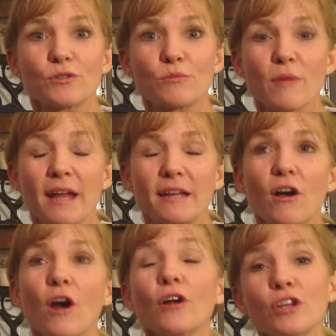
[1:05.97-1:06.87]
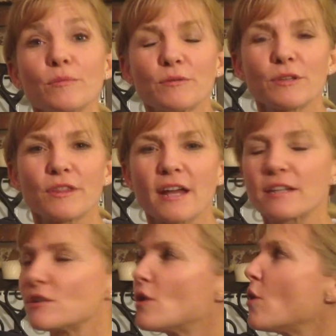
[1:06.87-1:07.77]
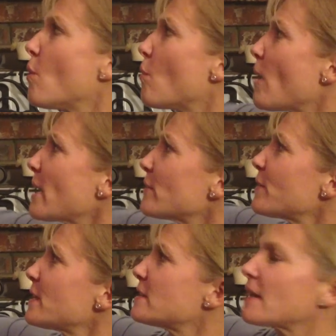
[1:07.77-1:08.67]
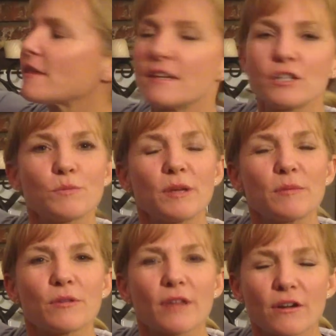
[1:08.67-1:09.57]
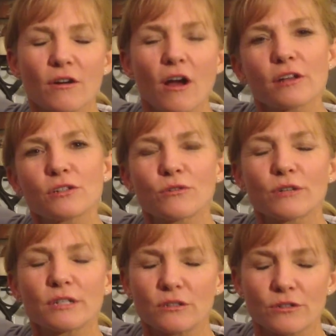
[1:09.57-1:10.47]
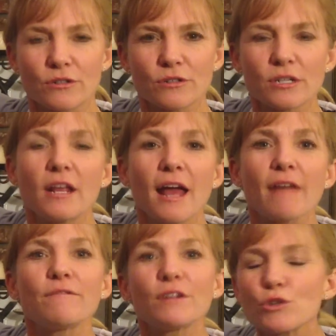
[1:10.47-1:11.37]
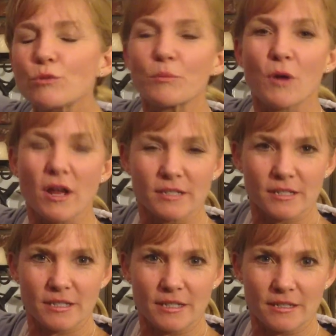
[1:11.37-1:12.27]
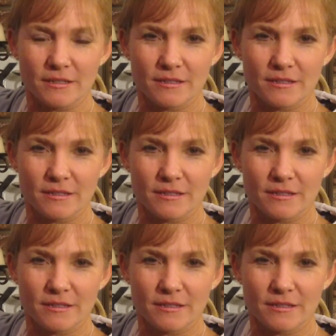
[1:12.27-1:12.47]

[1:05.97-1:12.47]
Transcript: So my argument with that is, why don't they say these people that are auditory learners have visual processing